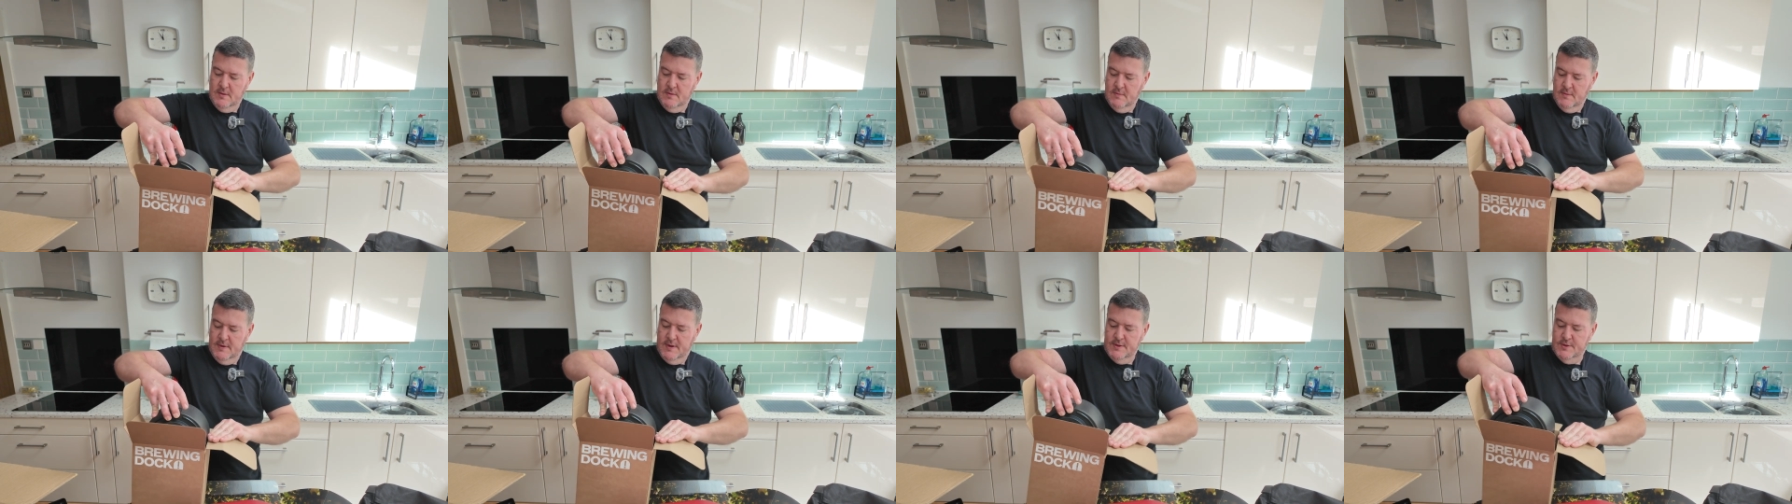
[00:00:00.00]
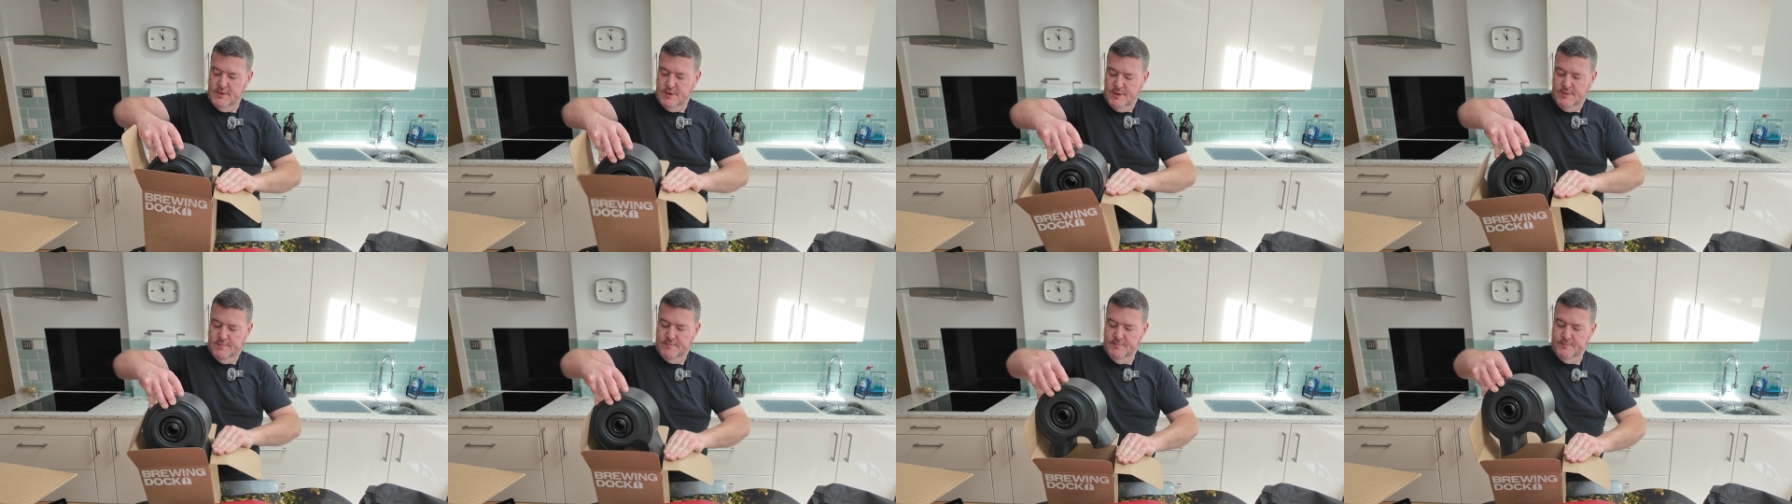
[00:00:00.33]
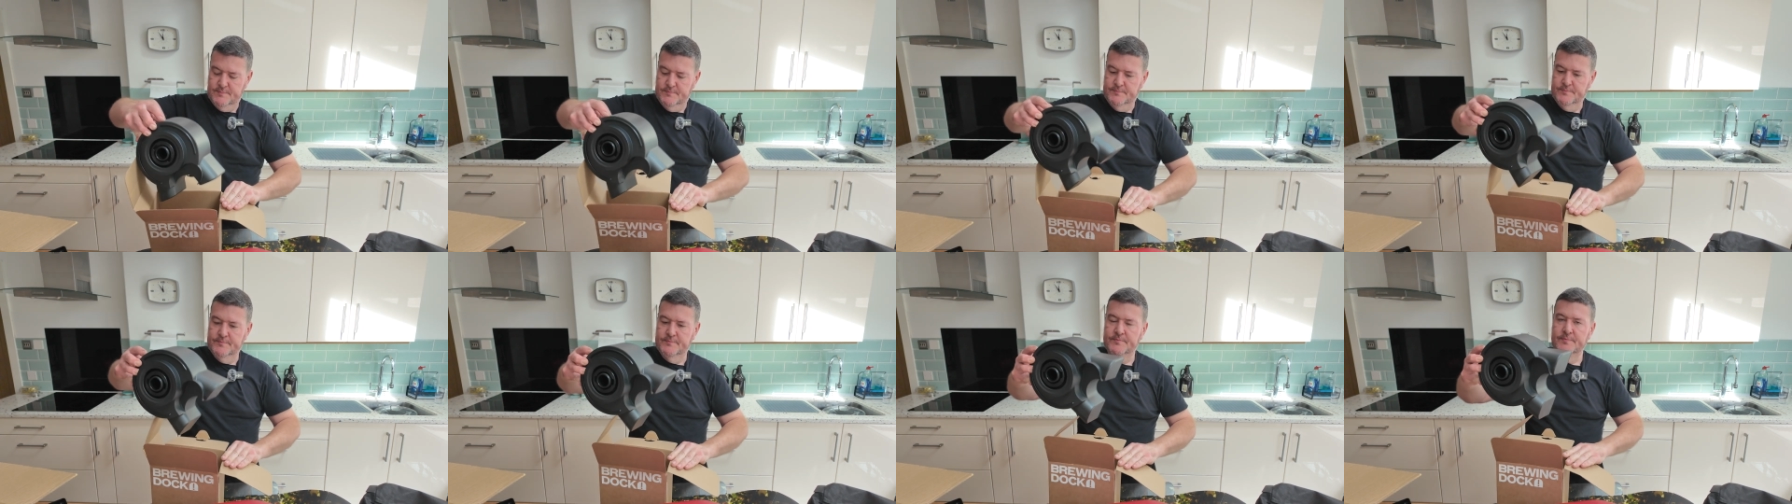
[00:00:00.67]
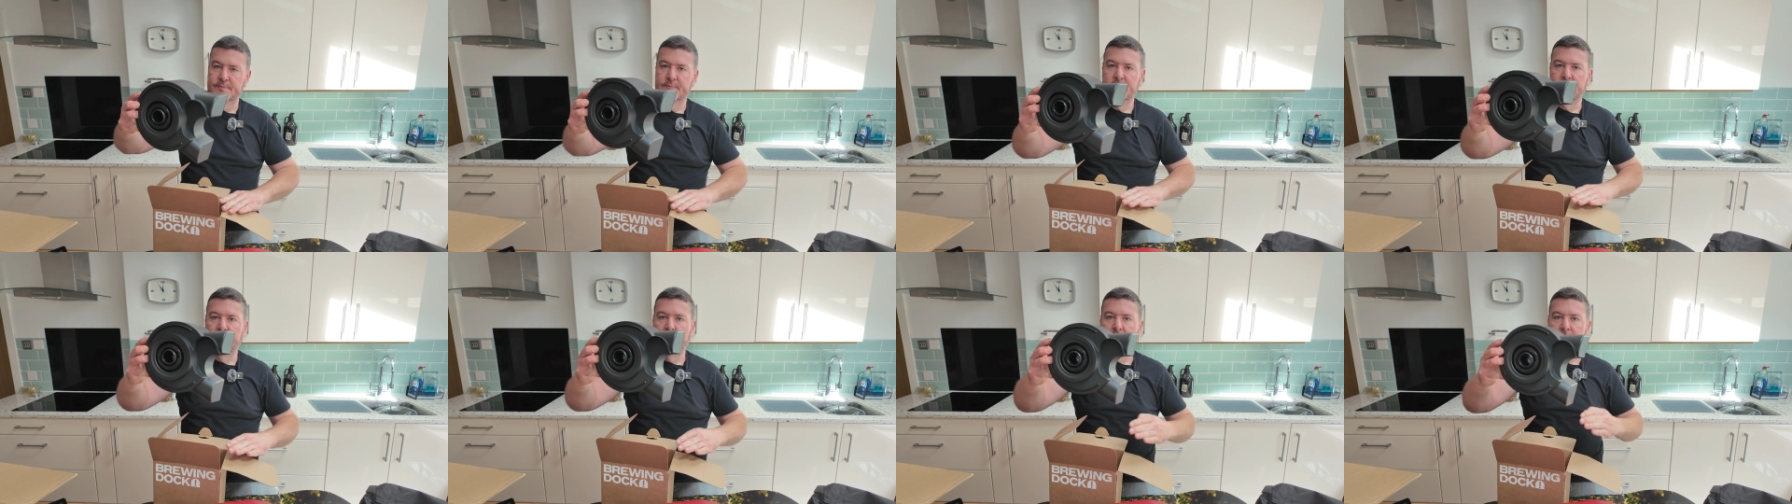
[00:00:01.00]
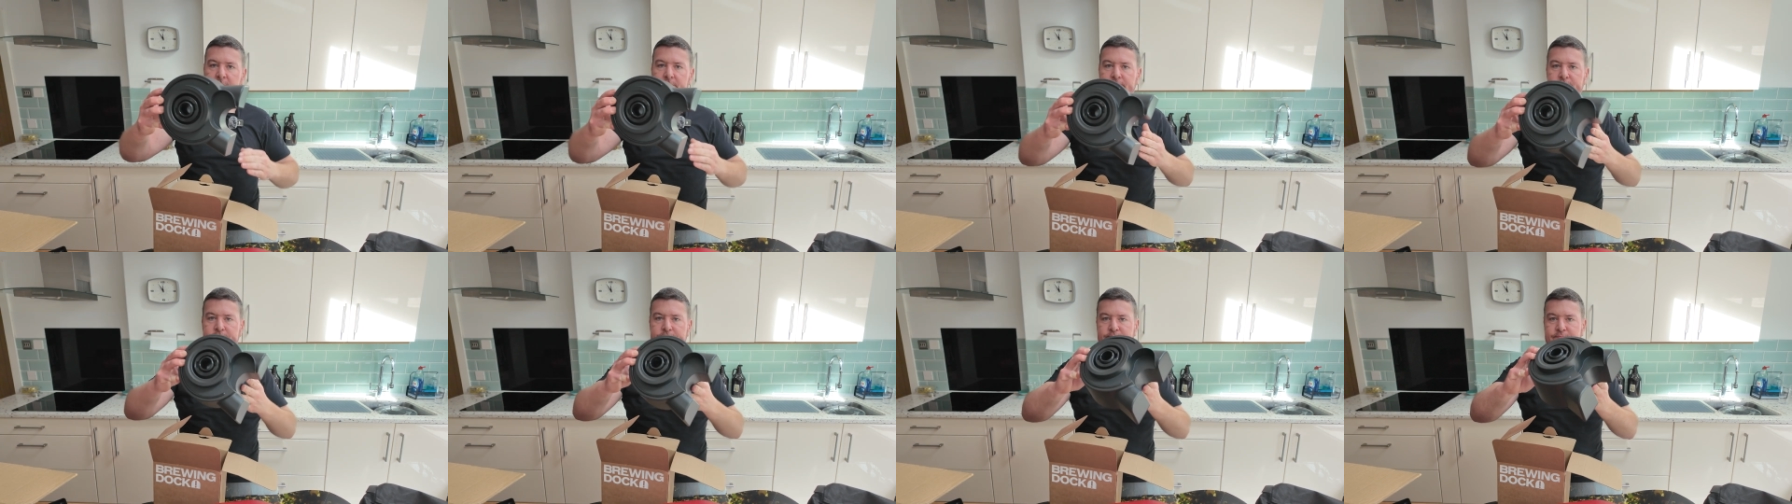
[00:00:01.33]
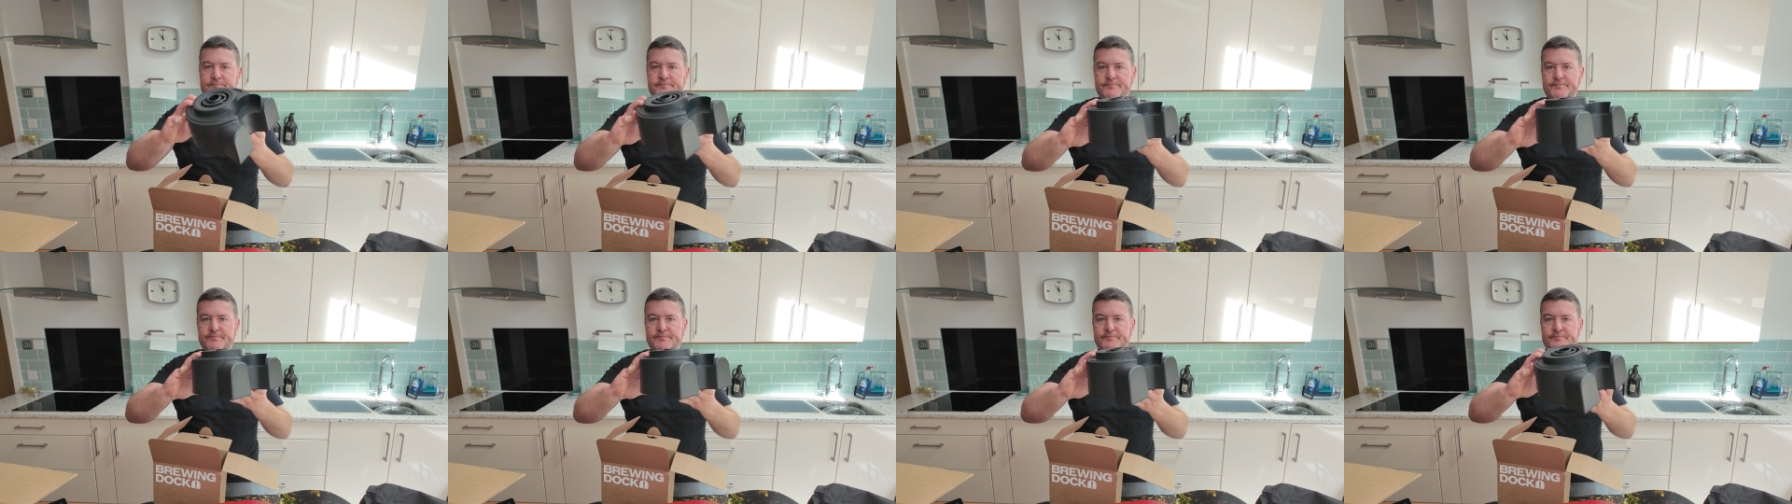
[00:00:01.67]
Which, yep,
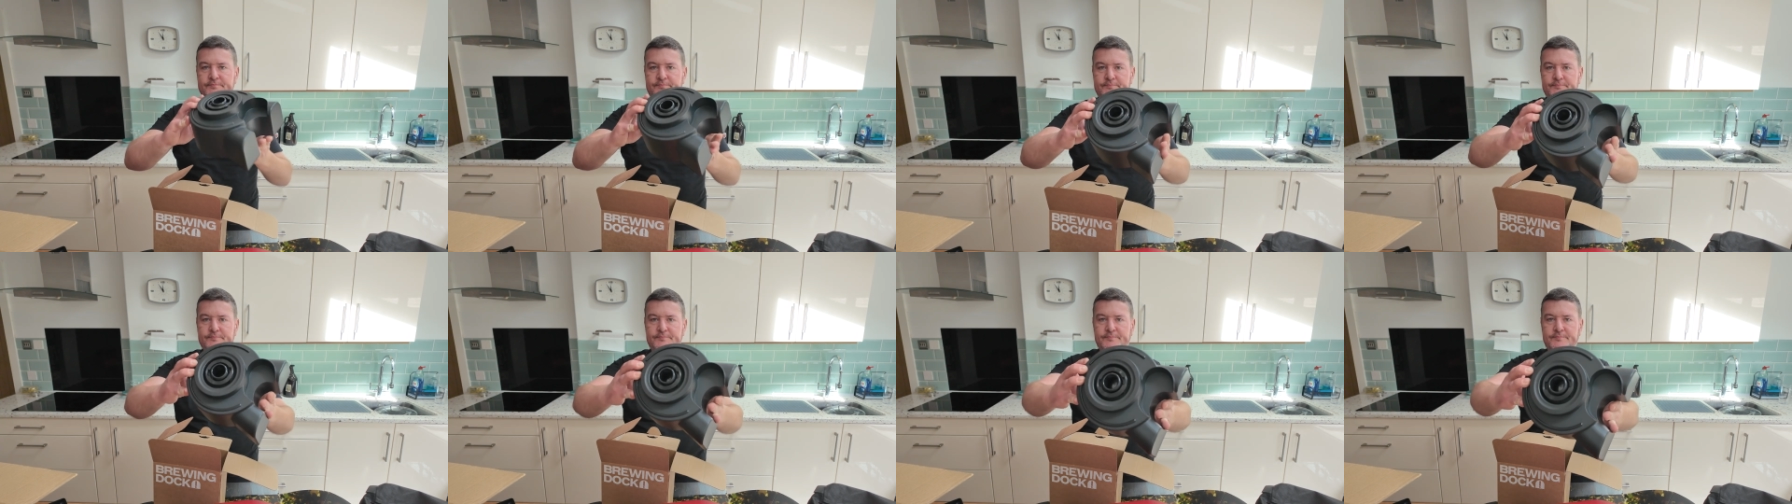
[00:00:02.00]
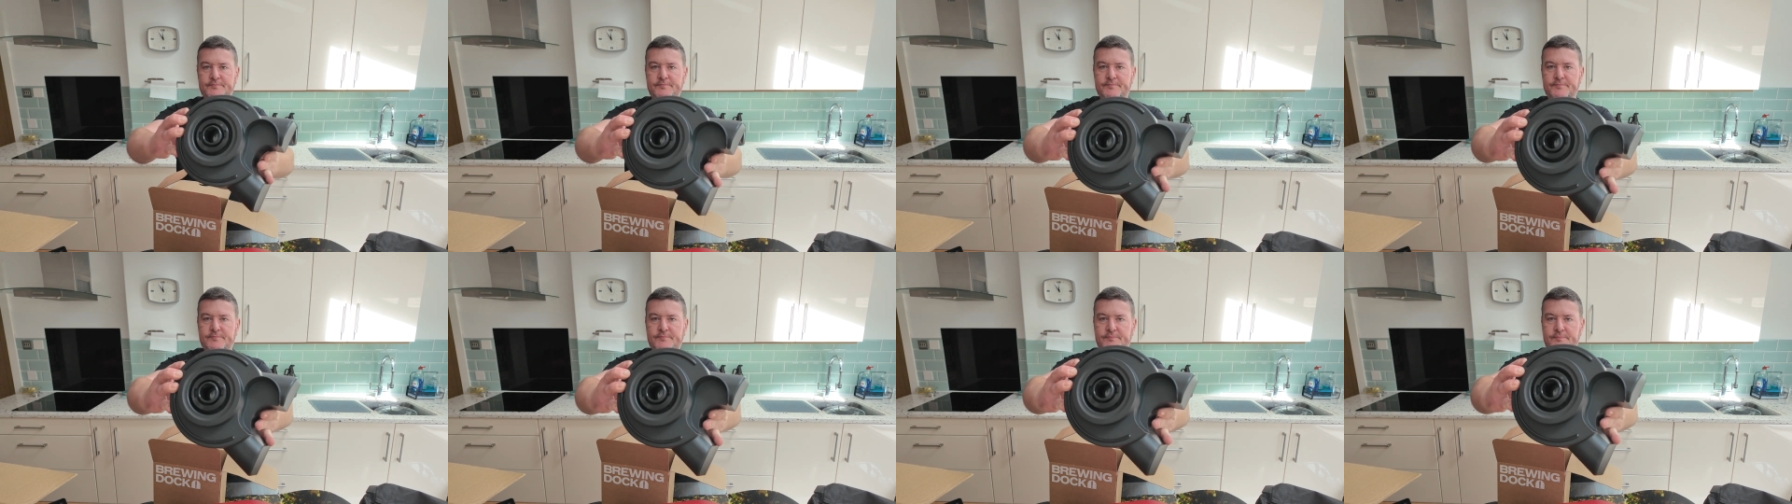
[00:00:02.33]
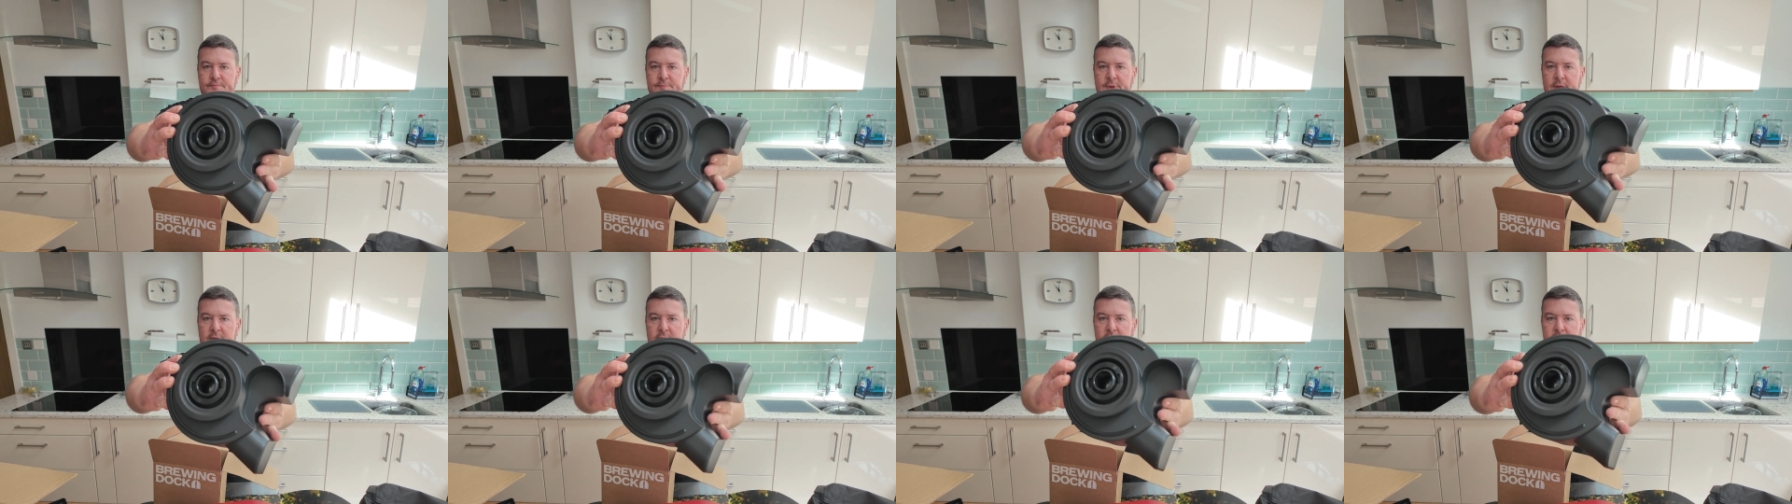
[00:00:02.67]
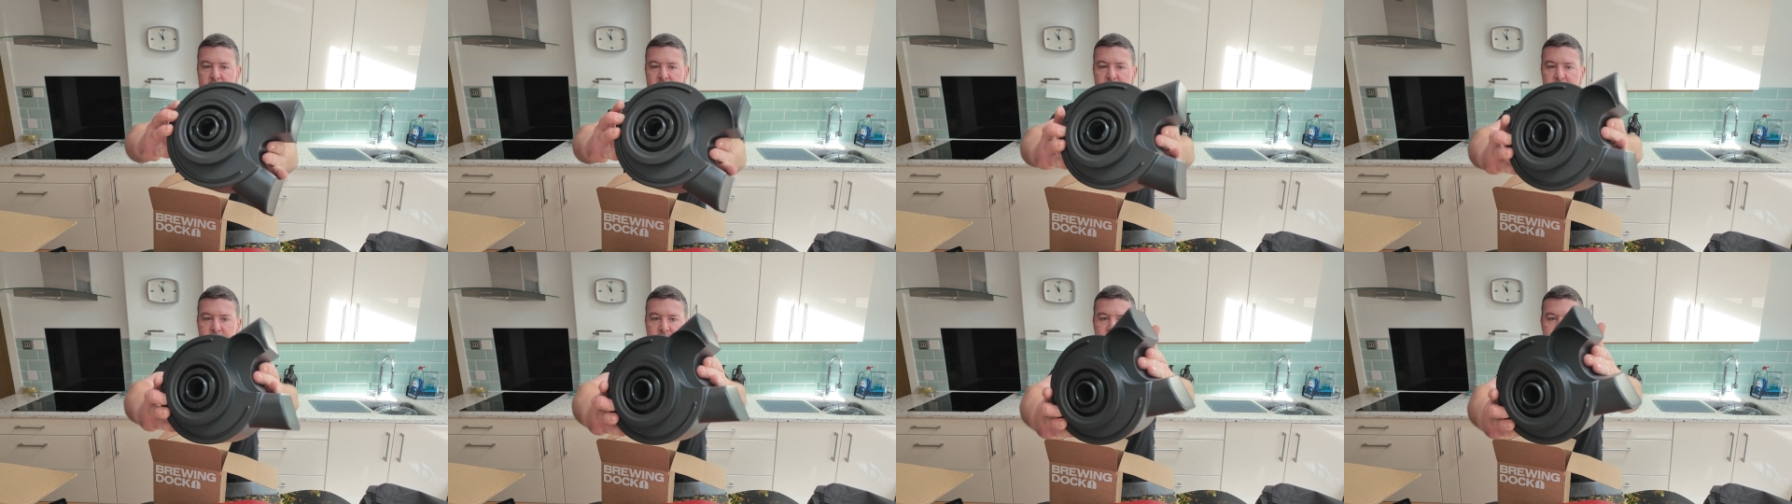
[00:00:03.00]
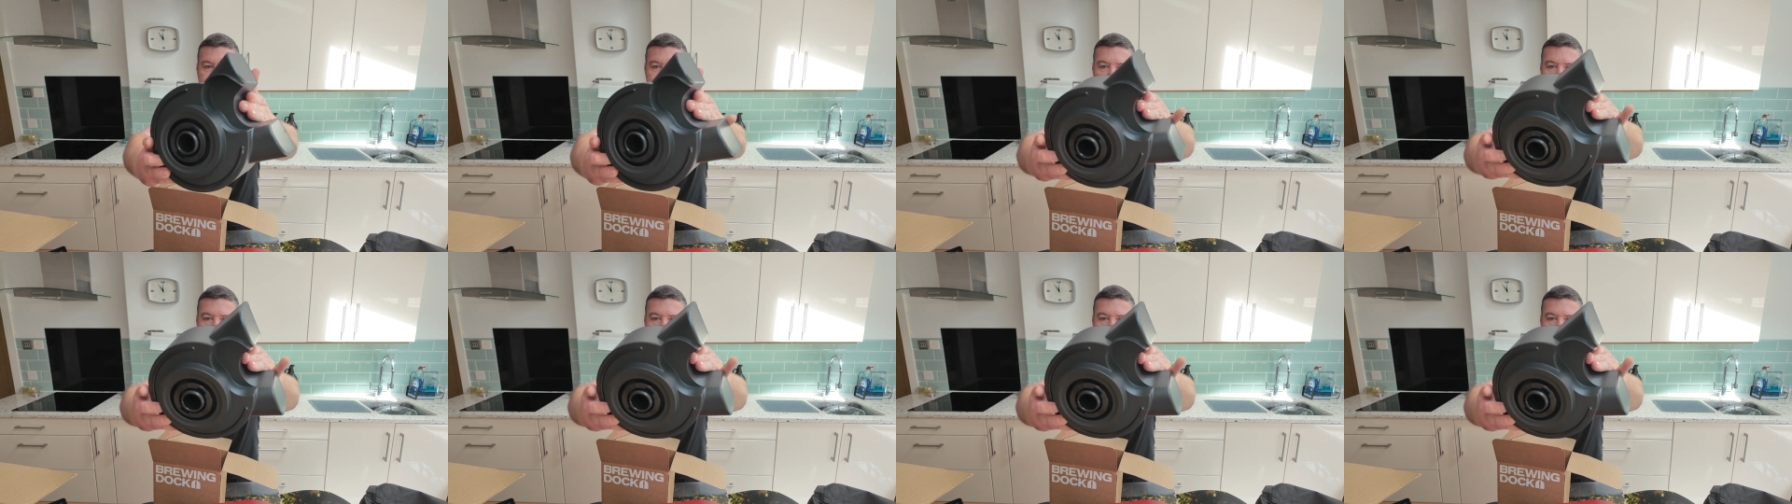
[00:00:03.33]
there it is.